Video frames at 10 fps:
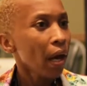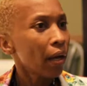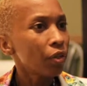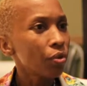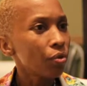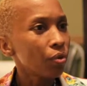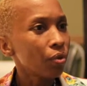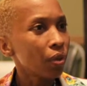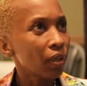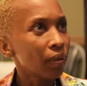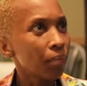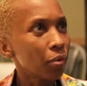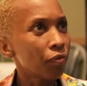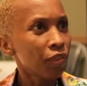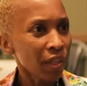And so
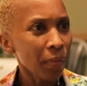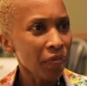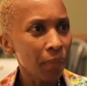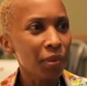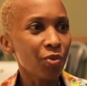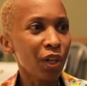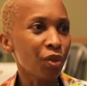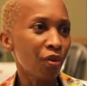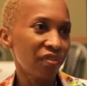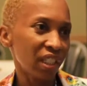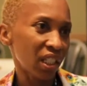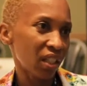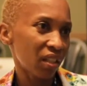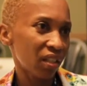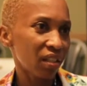for some of them it's quite
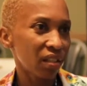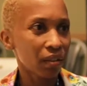obvious